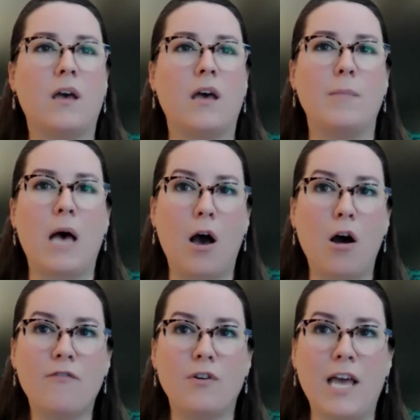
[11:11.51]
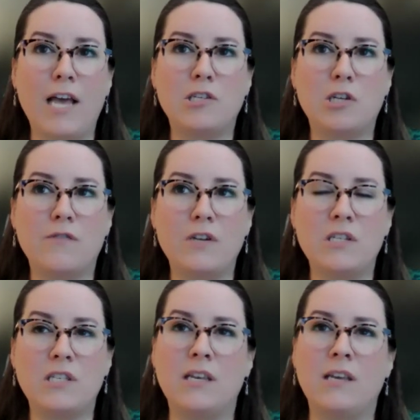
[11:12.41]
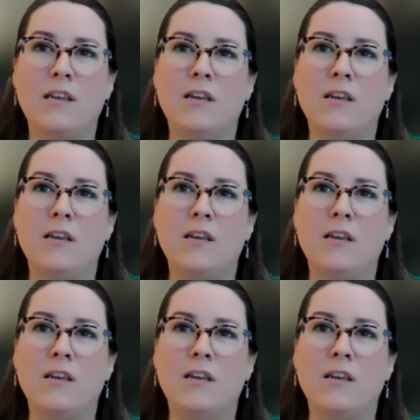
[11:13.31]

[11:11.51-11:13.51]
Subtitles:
I offer that service